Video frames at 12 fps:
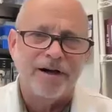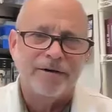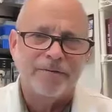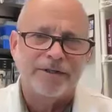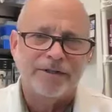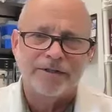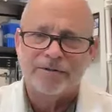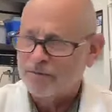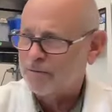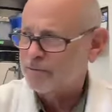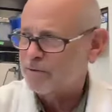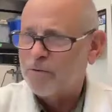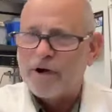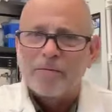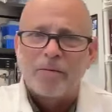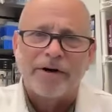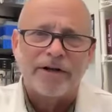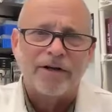which is also why
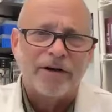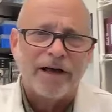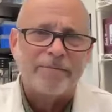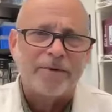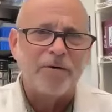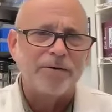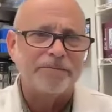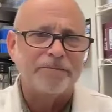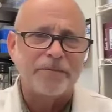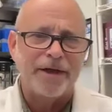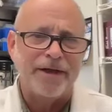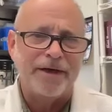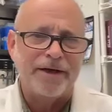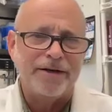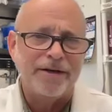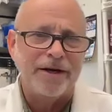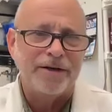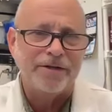I'm wearing a lab coat.
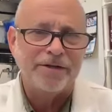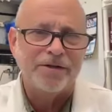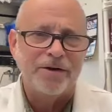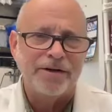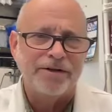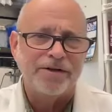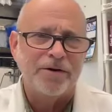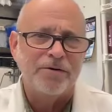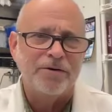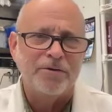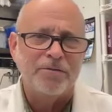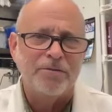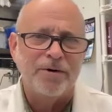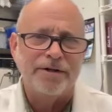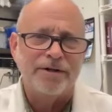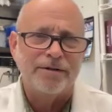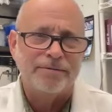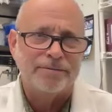And I just thought I'd show you what
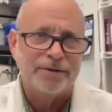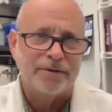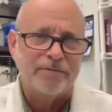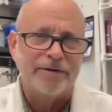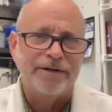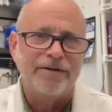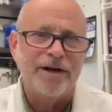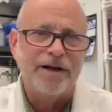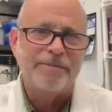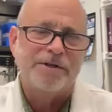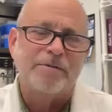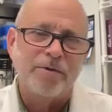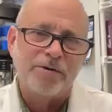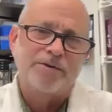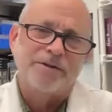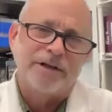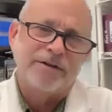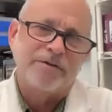a real lab, as
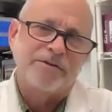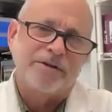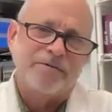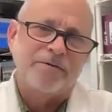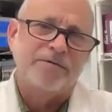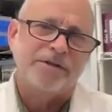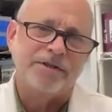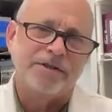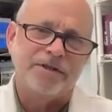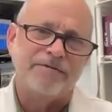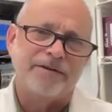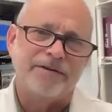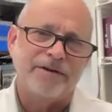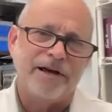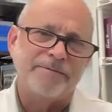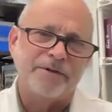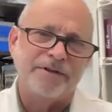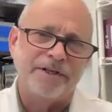opposed, I know some of you have seen
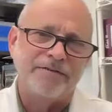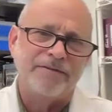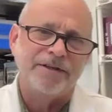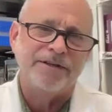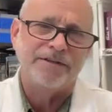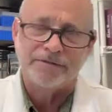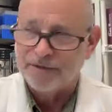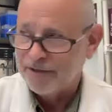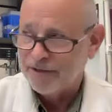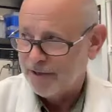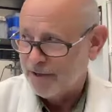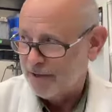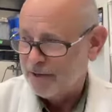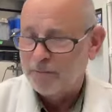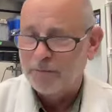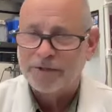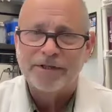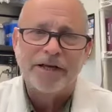labs on TVs,
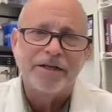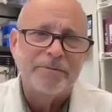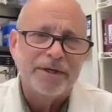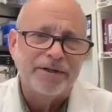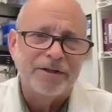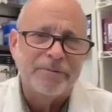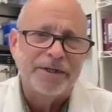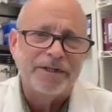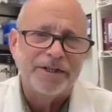which tend to be a little bit